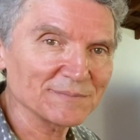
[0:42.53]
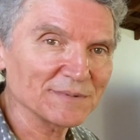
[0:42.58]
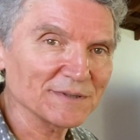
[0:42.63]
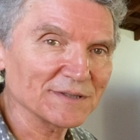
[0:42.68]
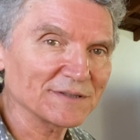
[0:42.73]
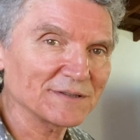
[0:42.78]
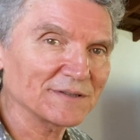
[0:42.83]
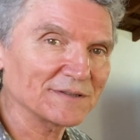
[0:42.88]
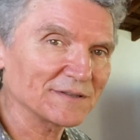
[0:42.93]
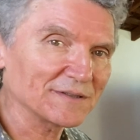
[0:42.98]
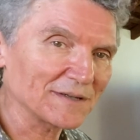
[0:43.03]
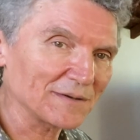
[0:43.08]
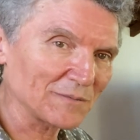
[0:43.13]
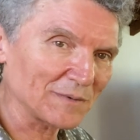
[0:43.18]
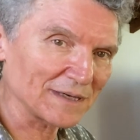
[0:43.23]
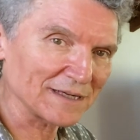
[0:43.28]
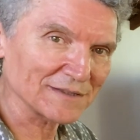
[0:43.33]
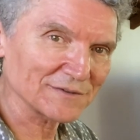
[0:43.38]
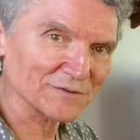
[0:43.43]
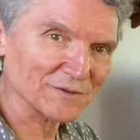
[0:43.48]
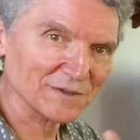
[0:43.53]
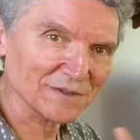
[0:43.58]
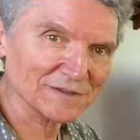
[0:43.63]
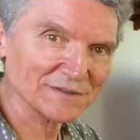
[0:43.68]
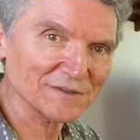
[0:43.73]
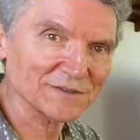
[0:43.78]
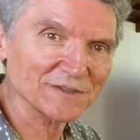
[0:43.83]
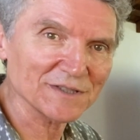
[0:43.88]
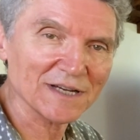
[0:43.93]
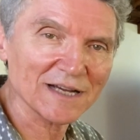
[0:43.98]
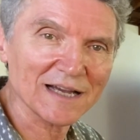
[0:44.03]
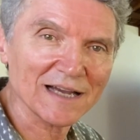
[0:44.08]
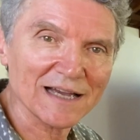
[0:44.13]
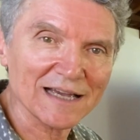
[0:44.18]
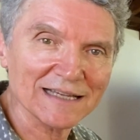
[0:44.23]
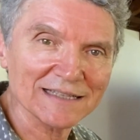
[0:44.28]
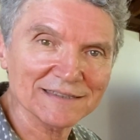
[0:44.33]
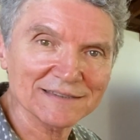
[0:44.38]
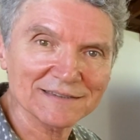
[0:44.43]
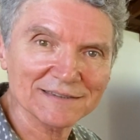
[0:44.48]
But when it's
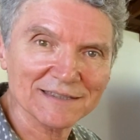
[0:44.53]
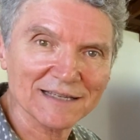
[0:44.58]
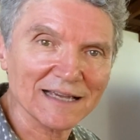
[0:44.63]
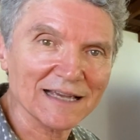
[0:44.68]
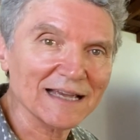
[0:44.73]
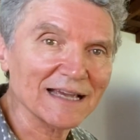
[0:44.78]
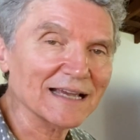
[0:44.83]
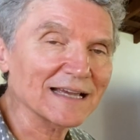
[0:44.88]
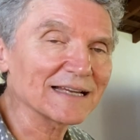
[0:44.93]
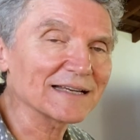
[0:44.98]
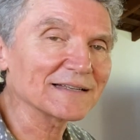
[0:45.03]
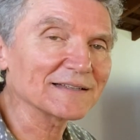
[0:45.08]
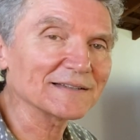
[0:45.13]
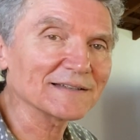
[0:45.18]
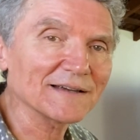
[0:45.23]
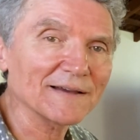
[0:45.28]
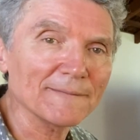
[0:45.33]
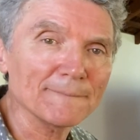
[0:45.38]
oxidized and